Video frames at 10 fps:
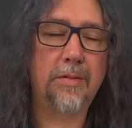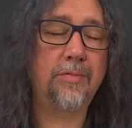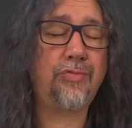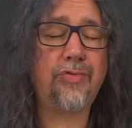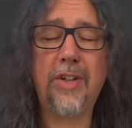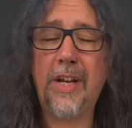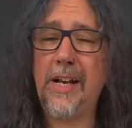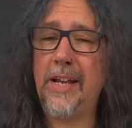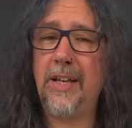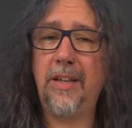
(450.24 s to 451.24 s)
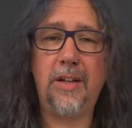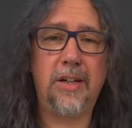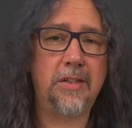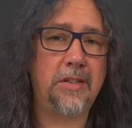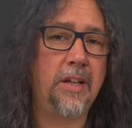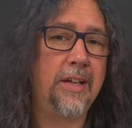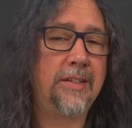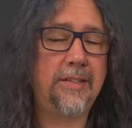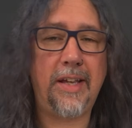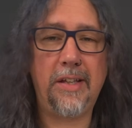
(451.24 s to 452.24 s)
some really nice
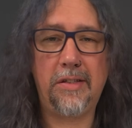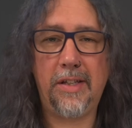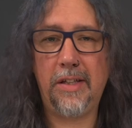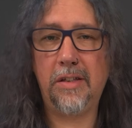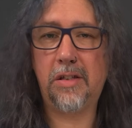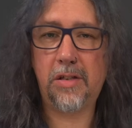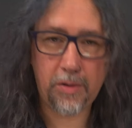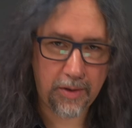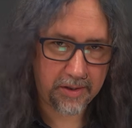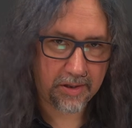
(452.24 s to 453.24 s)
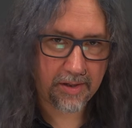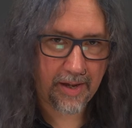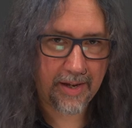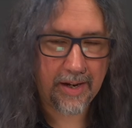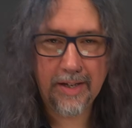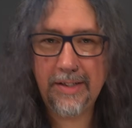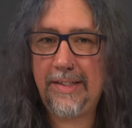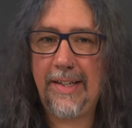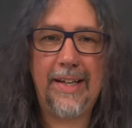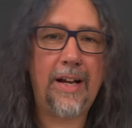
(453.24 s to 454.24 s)
tasty solid state
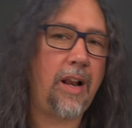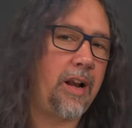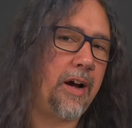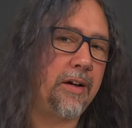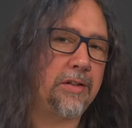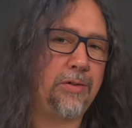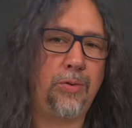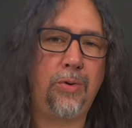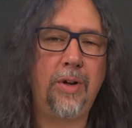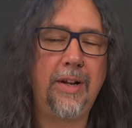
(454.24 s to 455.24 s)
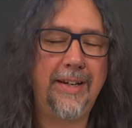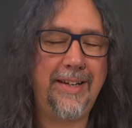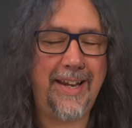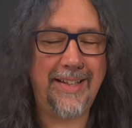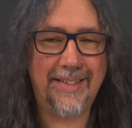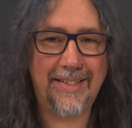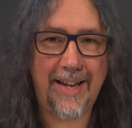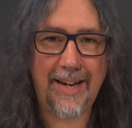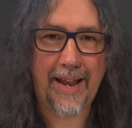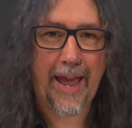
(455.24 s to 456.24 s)
D-class or lead
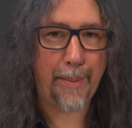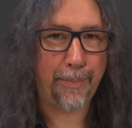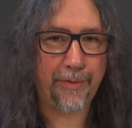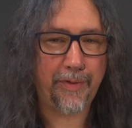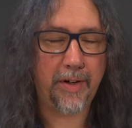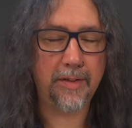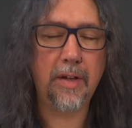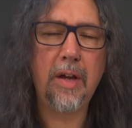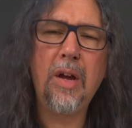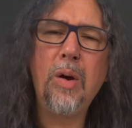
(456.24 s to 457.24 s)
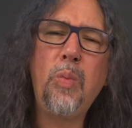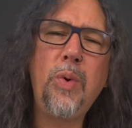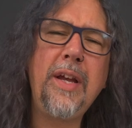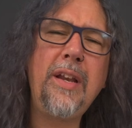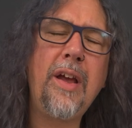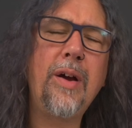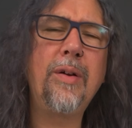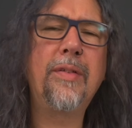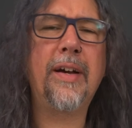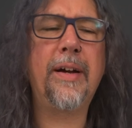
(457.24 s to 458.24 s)
sled amplifiers, we
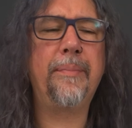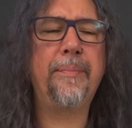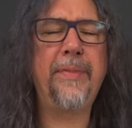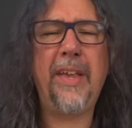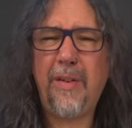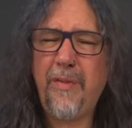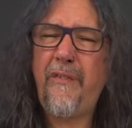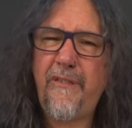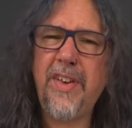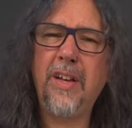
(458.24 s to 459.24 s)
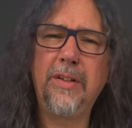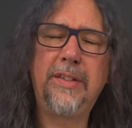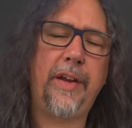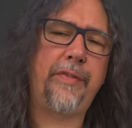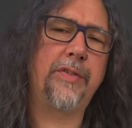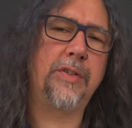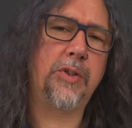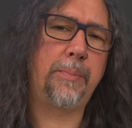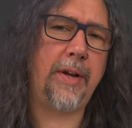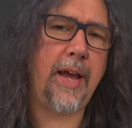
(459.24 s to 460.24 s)
know that they can feel different
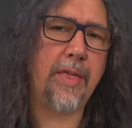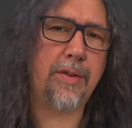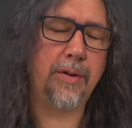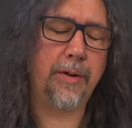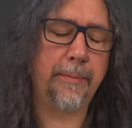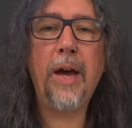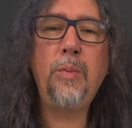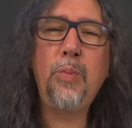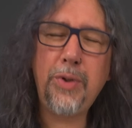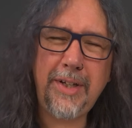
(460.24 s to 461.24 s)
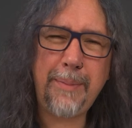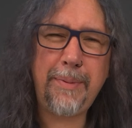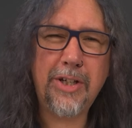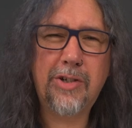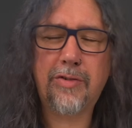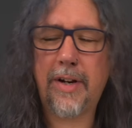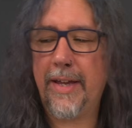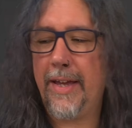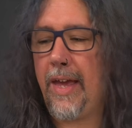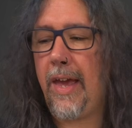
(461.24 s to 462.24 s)
to play through. And wouldn't it be
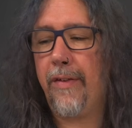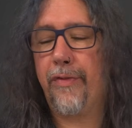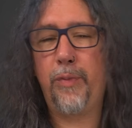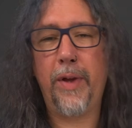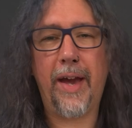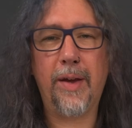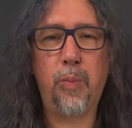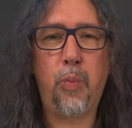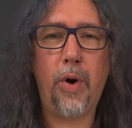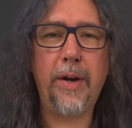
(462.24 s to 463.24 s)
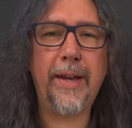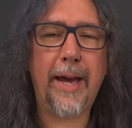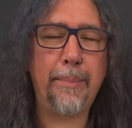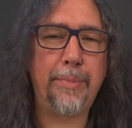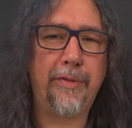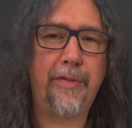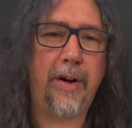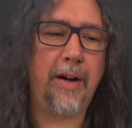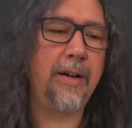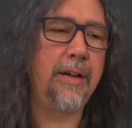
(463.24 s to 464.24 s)
great if we had one
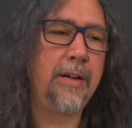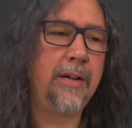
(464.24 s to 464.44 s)
amplifier